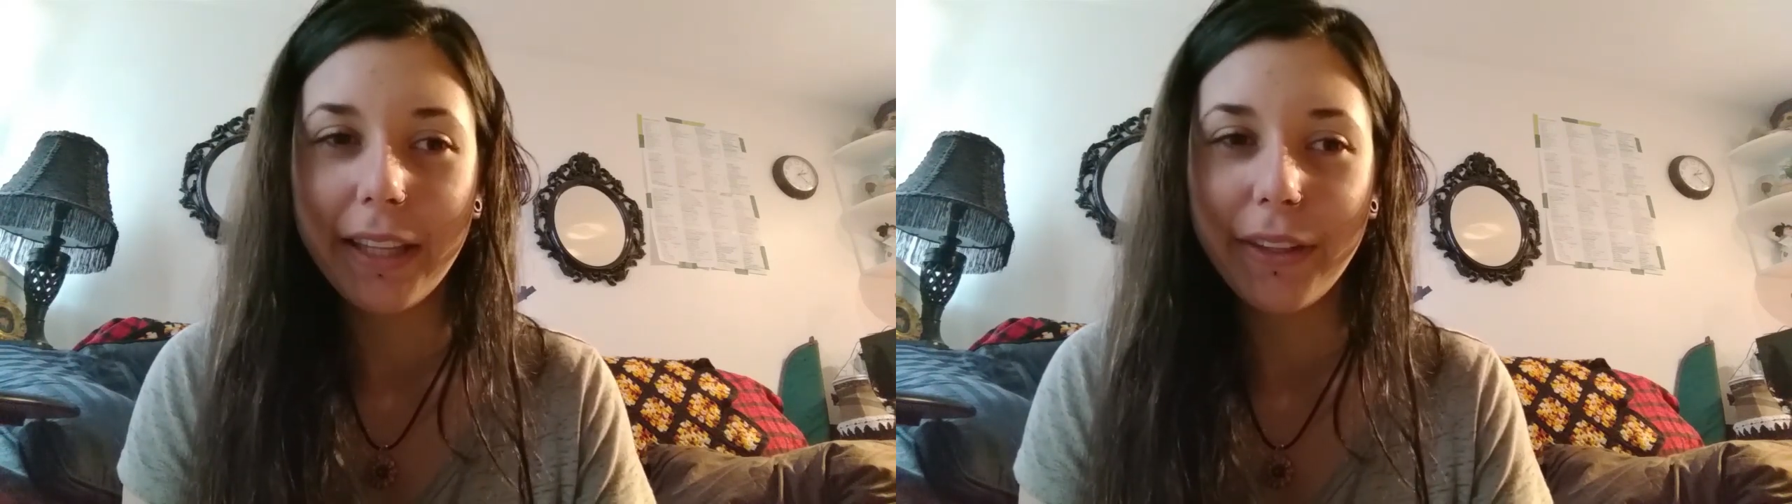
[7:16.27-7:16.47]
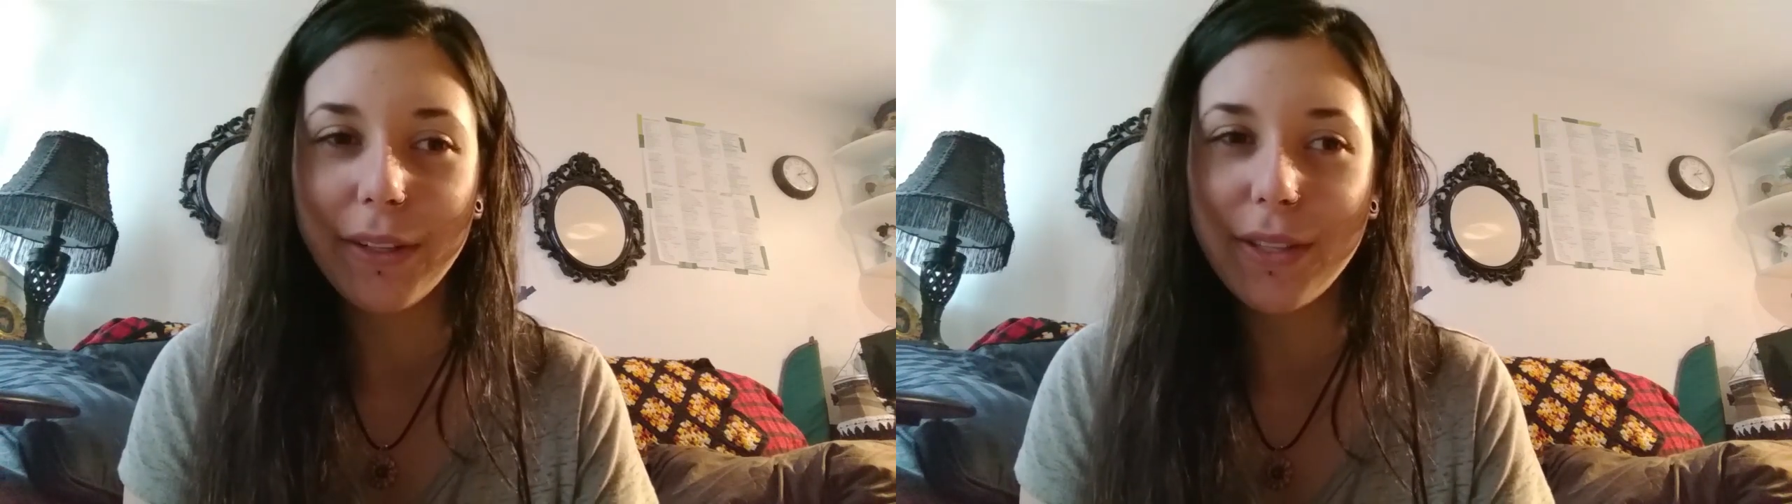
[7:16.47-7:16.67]

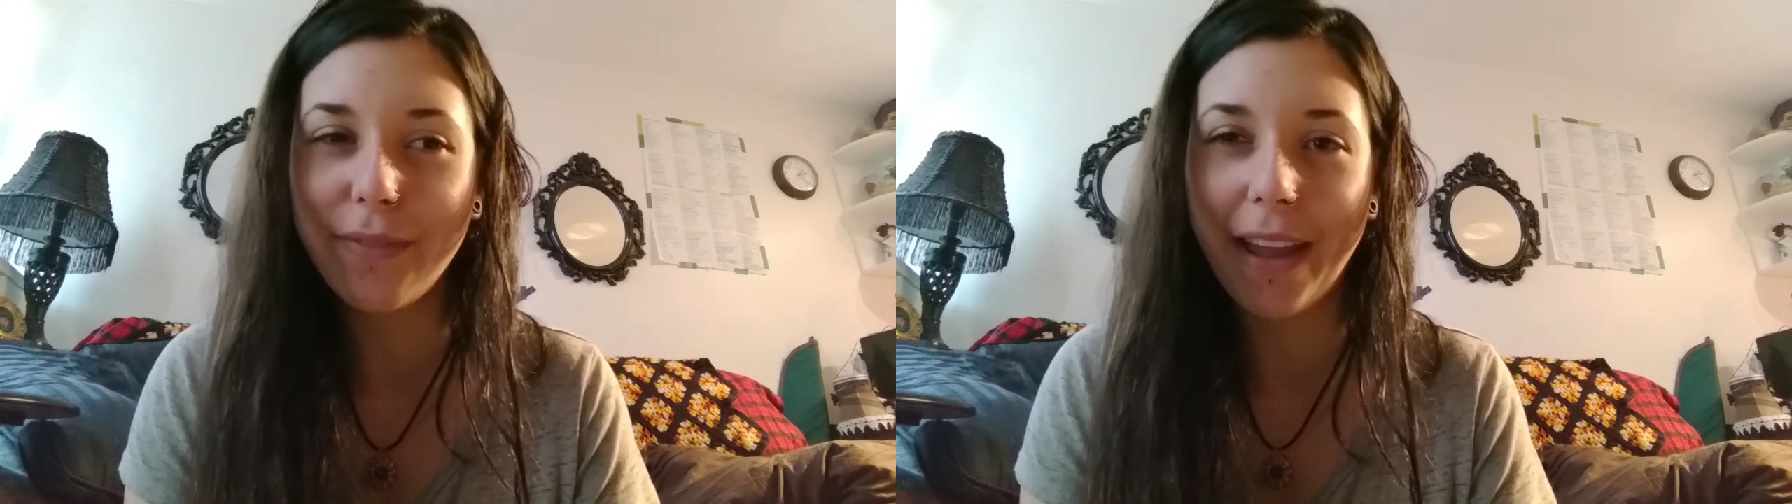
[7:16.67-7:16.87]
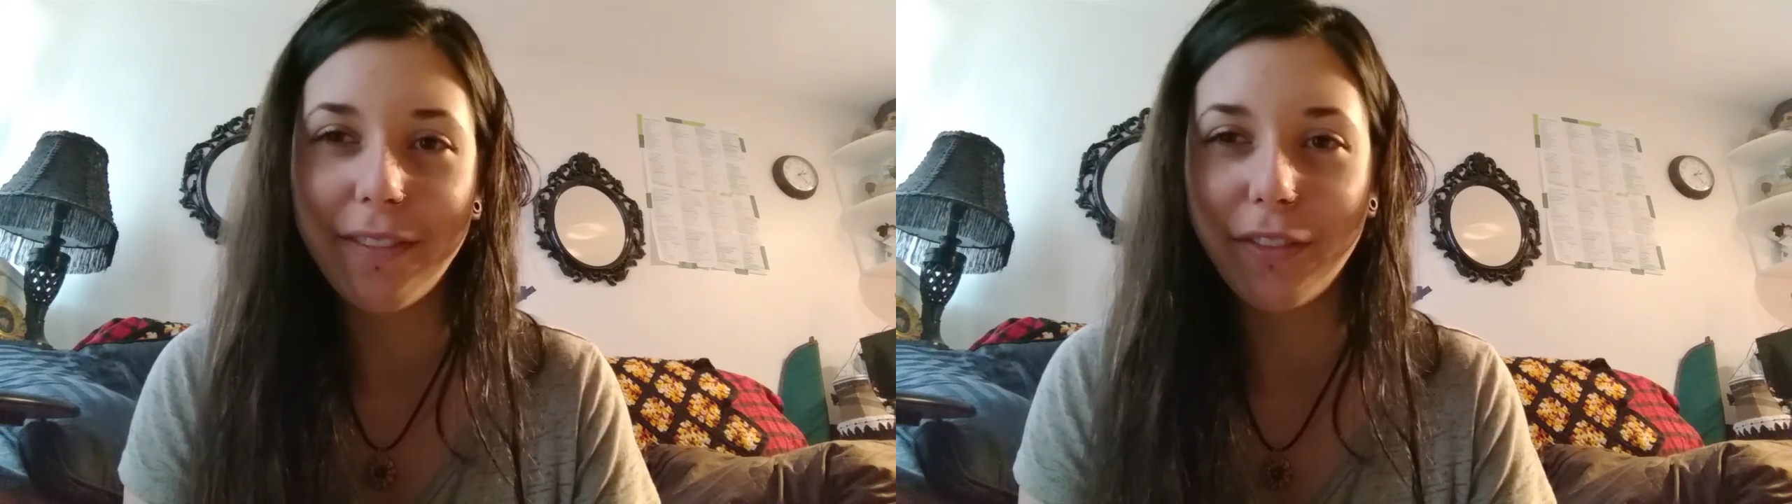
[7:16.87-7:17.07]
There's
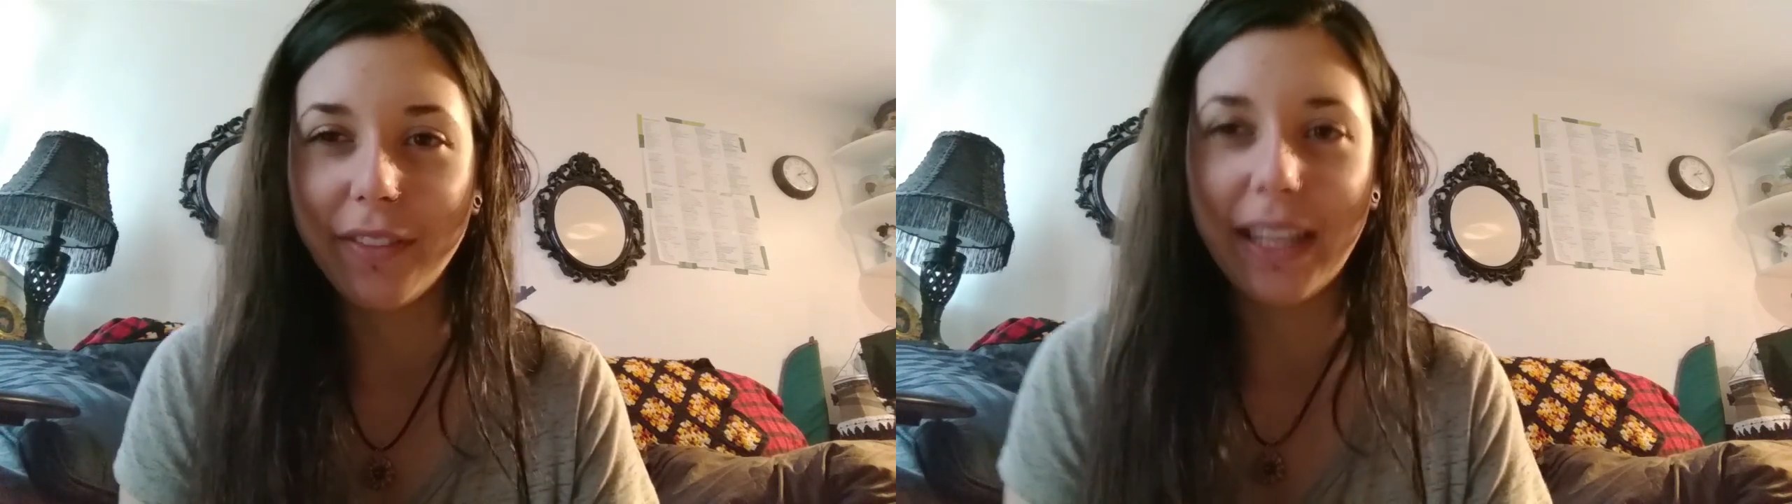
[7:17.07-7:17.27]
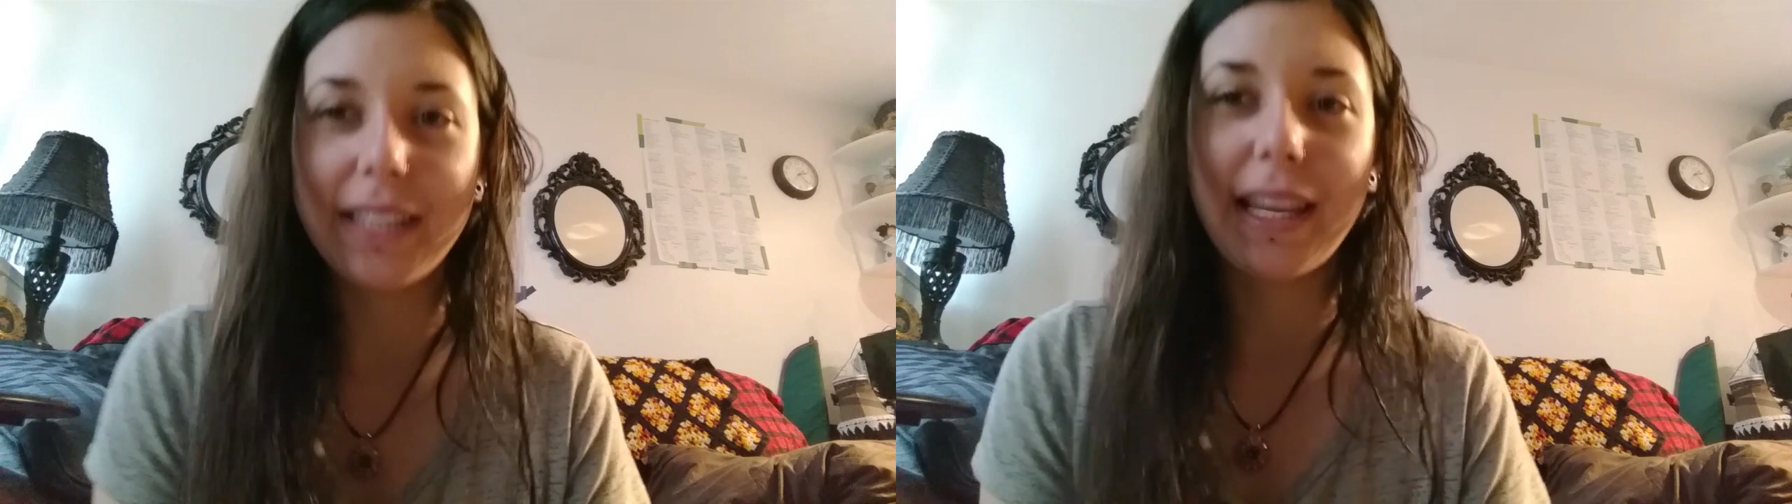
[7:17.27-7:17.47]
5
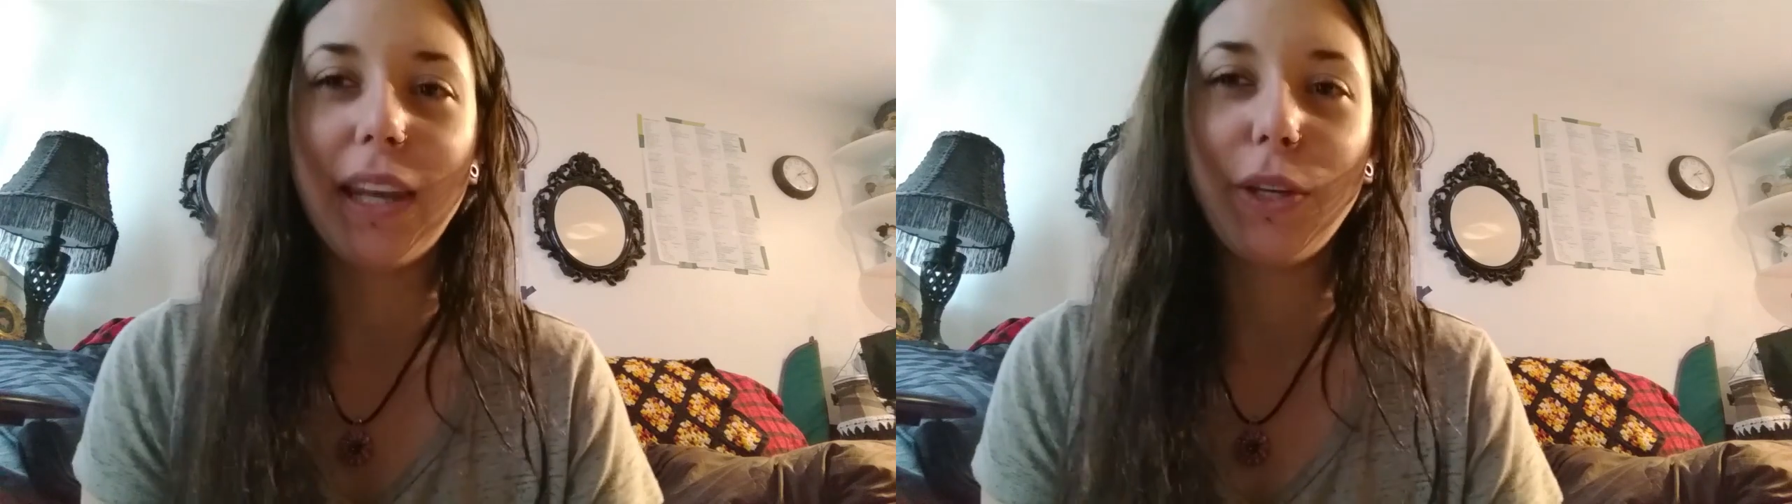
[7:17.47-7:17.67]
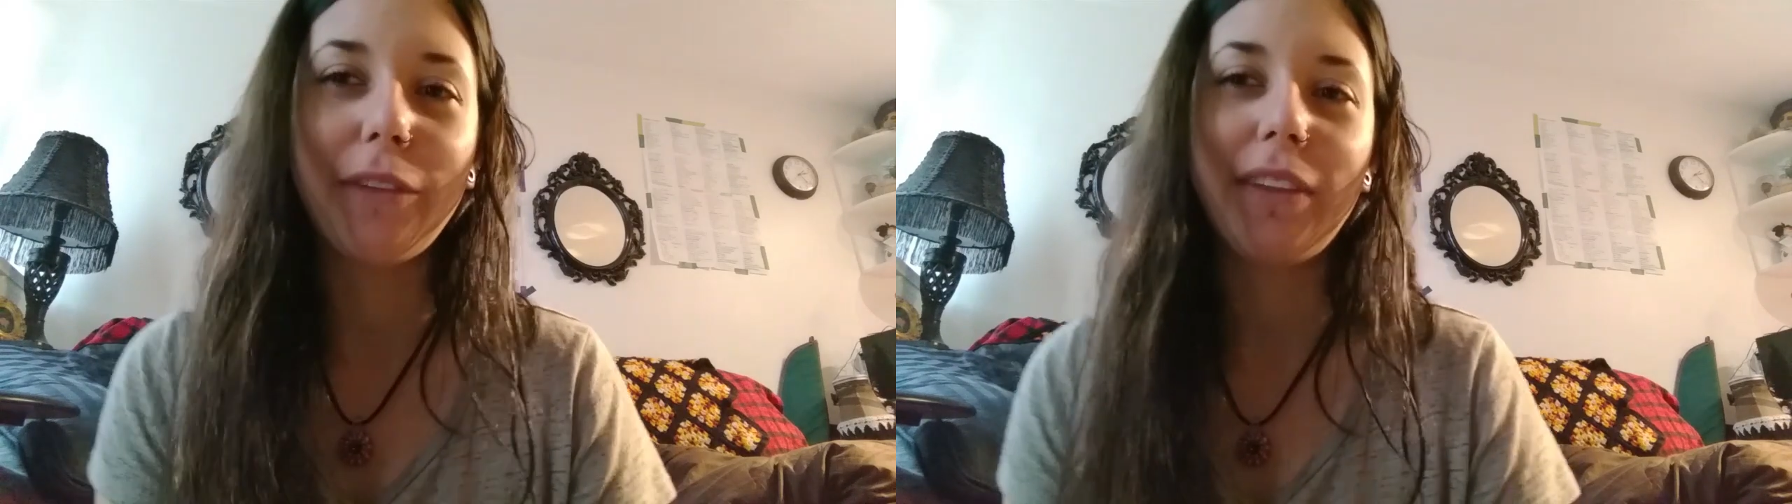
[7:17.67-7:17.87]
different things I
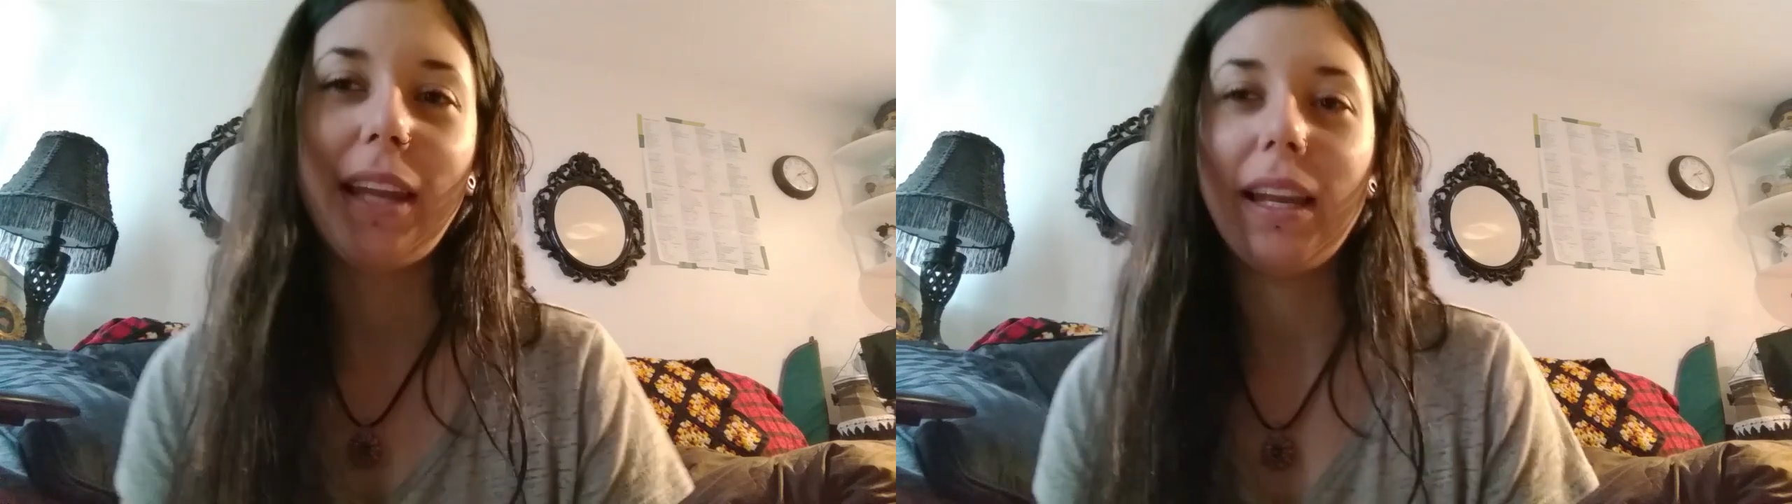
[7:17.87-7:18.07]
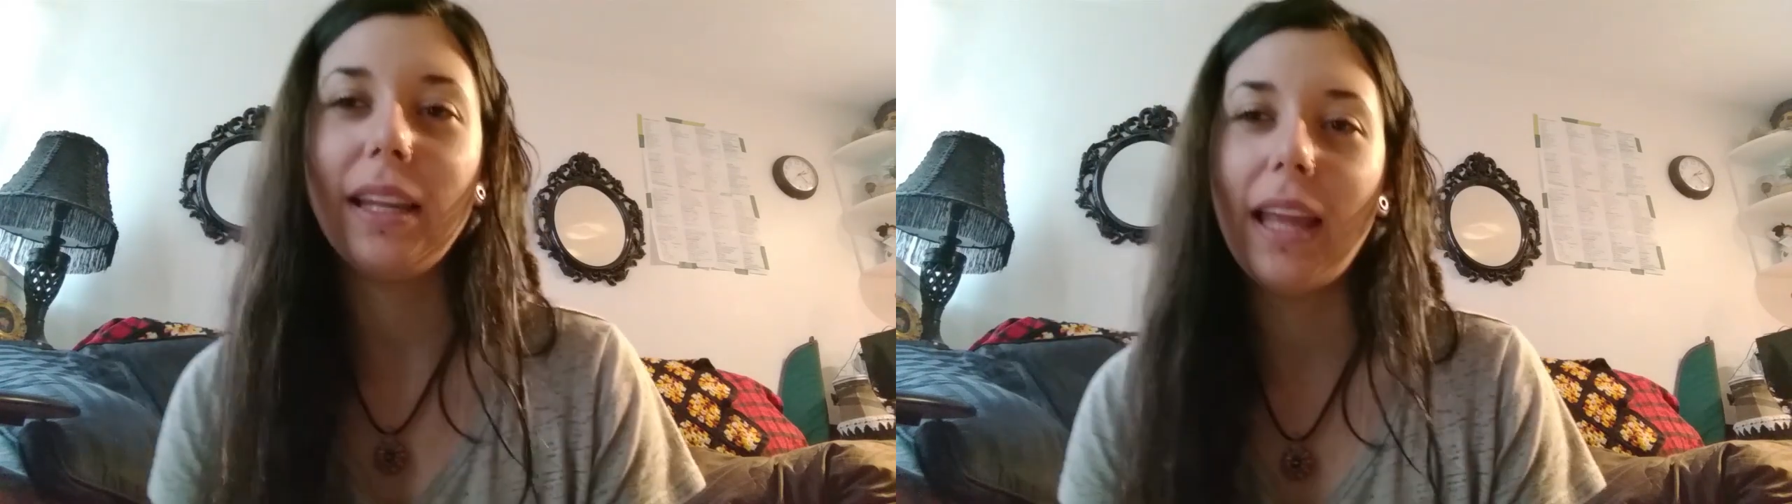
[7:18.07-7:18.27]
had to do every
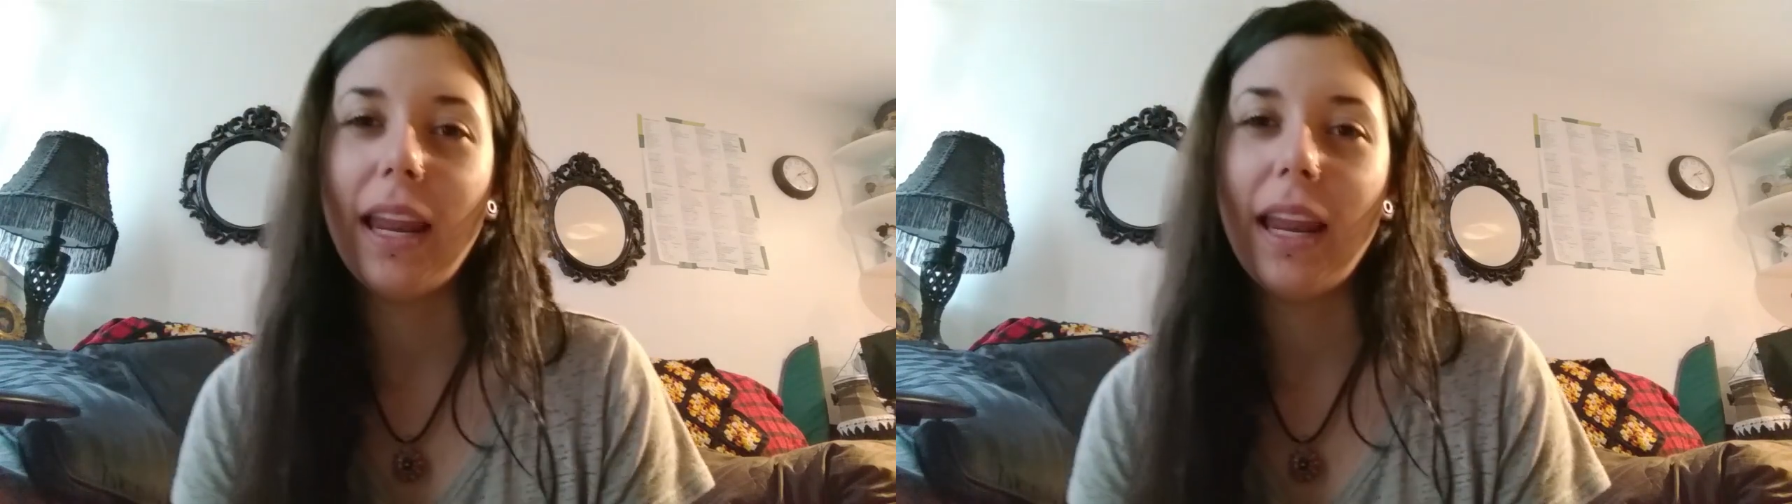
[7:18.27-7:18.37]
night,